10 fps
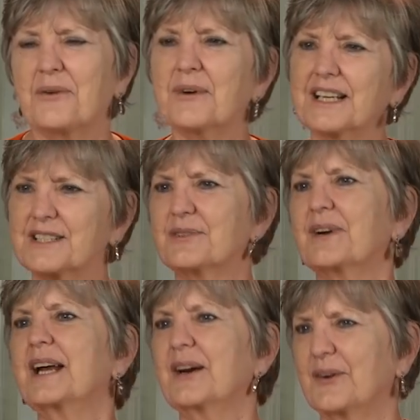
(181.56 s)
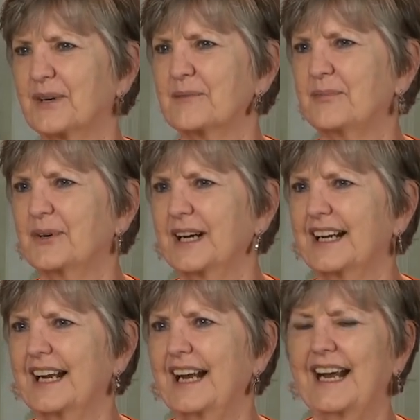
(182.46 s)
I went into radio at one
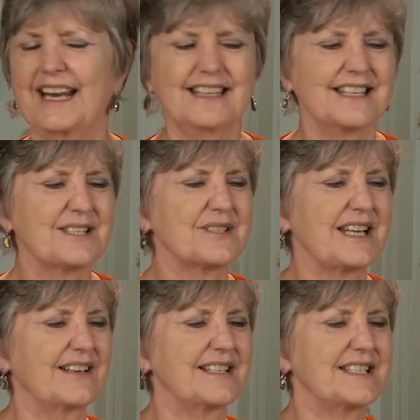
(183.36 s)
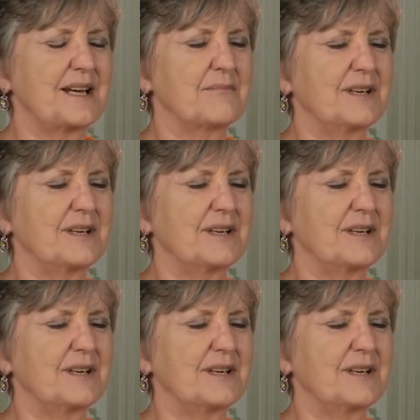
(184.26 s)
point, and this was out in San